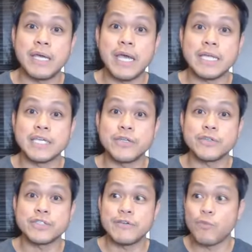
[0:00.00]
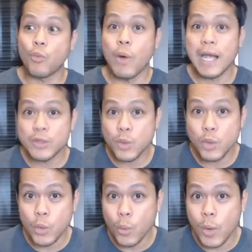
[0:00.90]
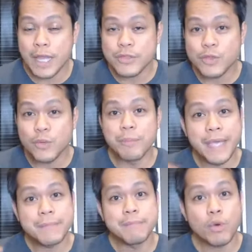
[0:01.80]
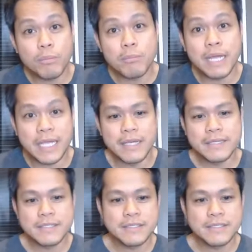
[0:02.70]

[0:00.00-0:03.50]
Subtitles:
By asking yourself, why do you want to make more money?